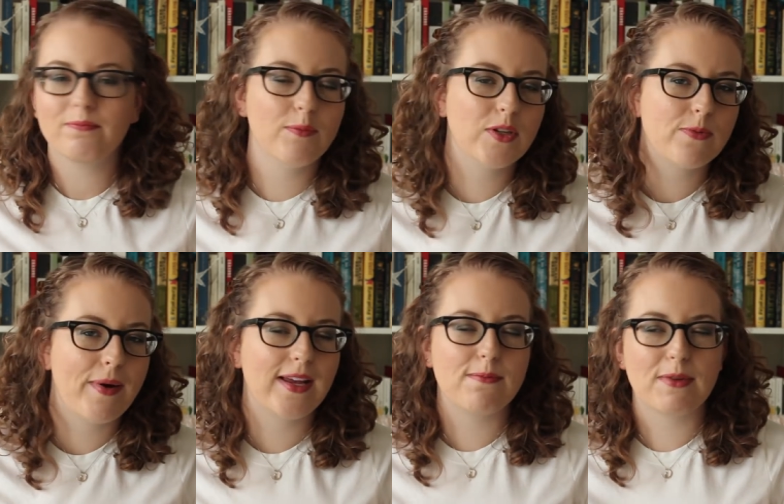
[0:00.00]
Mister
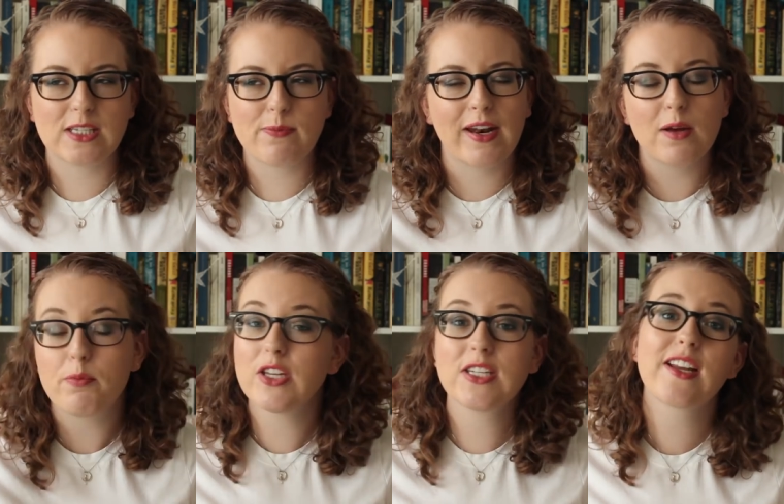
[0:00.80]
Bennet and Missus
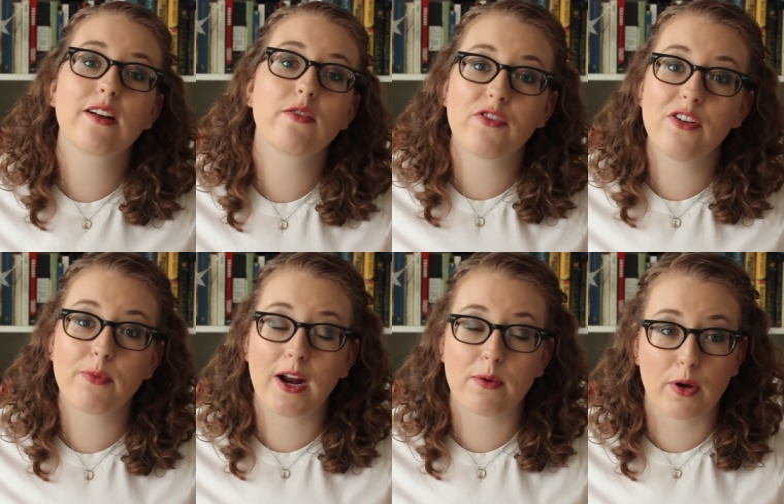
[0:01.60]
Bennet, but this is not a review
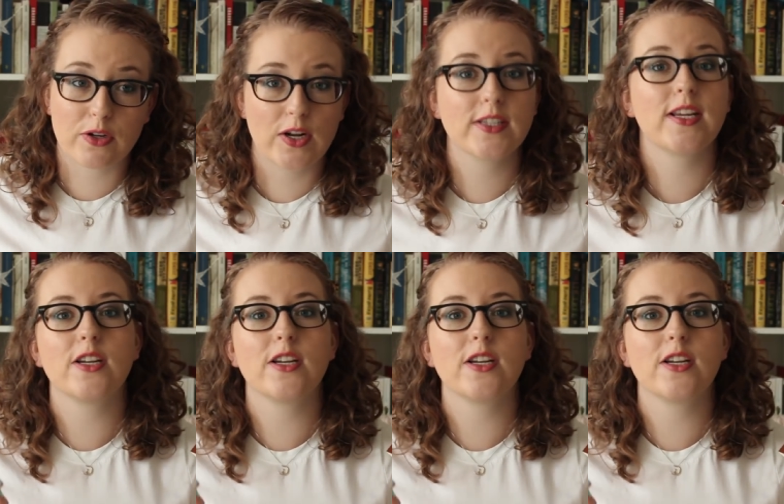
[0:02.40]
of Pride and Prejudice.